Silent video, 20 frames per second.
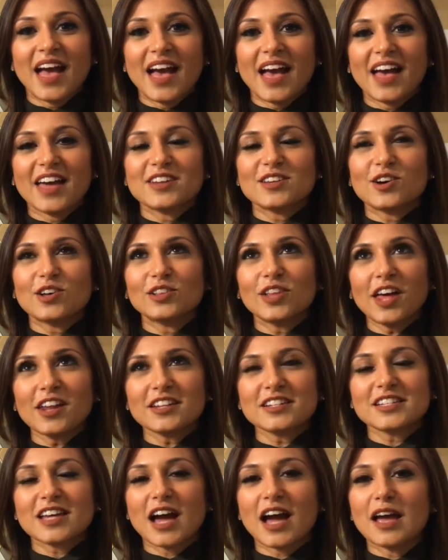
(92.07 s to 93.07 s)
And a lot
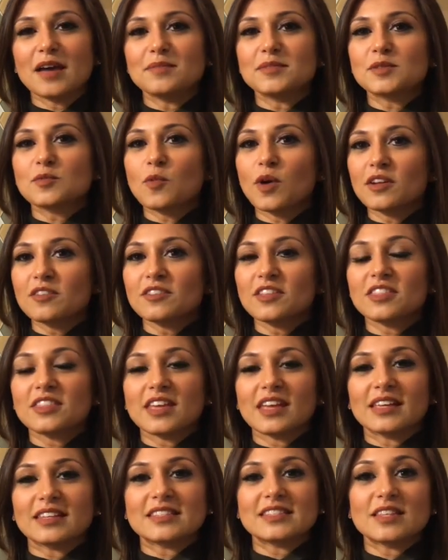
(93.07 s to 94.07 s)
of times, one of the
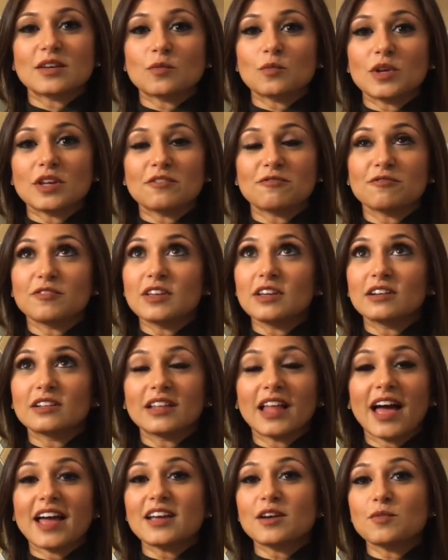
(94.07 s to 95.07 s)
things that we feel
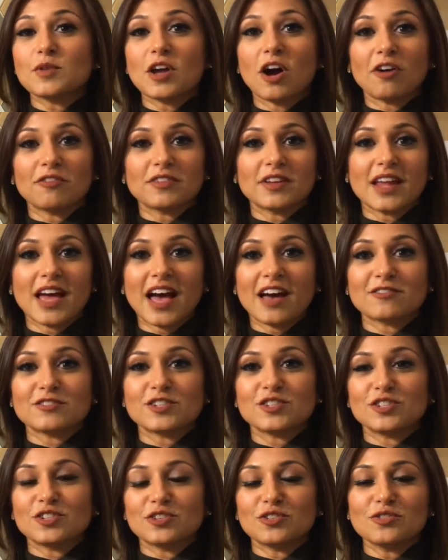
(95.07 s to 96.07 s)
like we often have
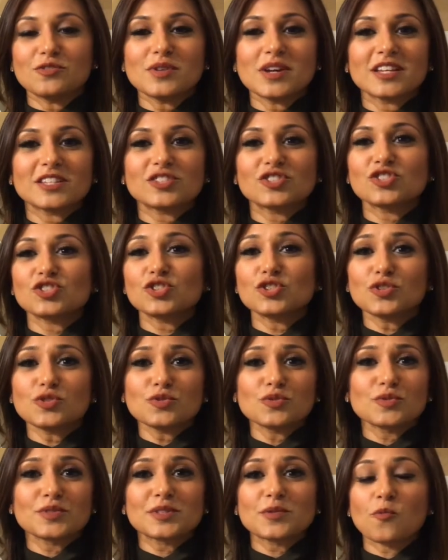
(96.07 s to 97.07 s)
to do is
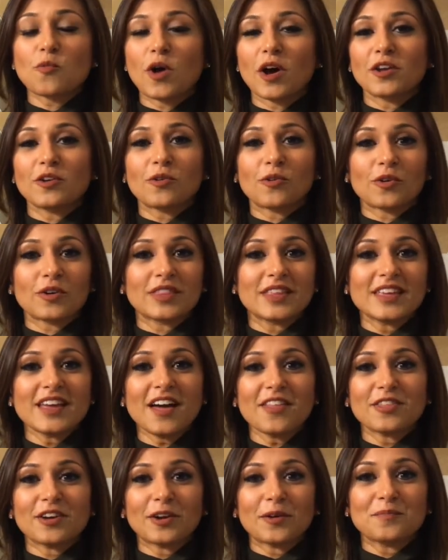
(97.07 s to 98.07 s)
choose one or the
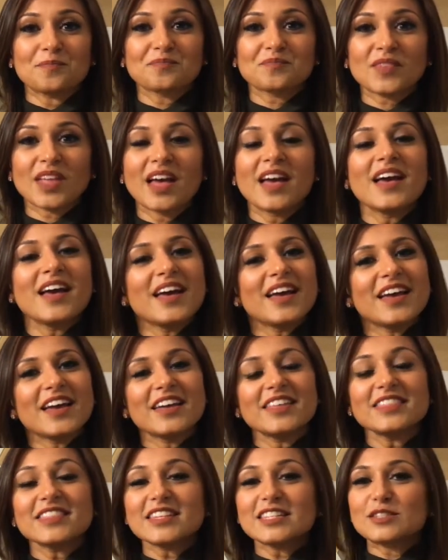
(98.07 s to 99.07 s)
other.
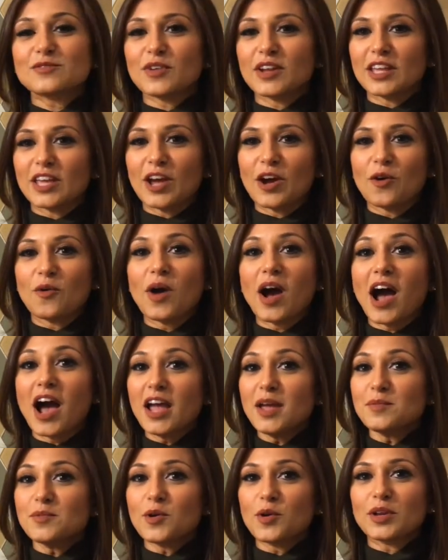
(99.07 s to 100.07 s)
In this video,
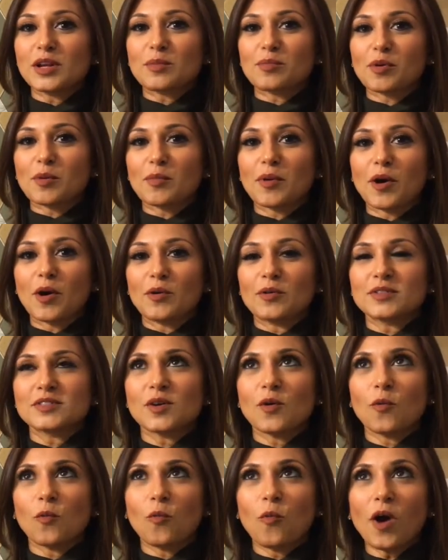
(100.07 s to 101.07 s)
I'm going to propose
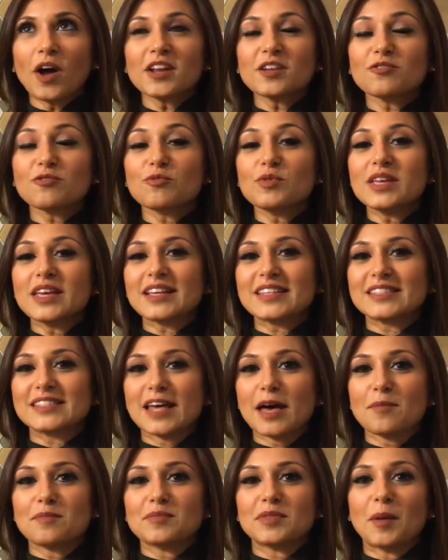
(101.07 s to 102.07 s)
what if we
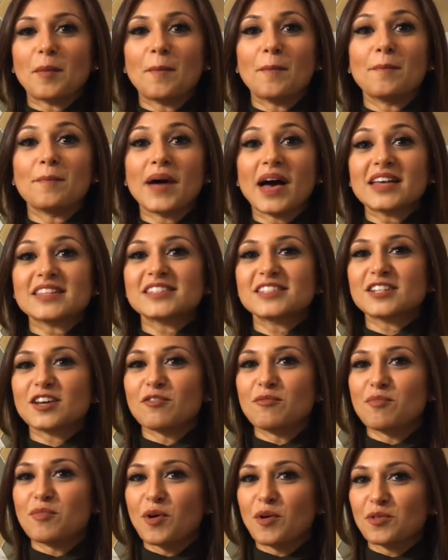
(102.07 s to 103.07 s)
accept the best of
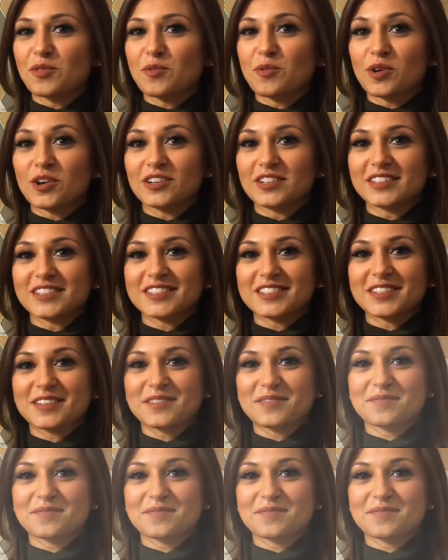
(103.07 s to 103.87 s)
both worlds?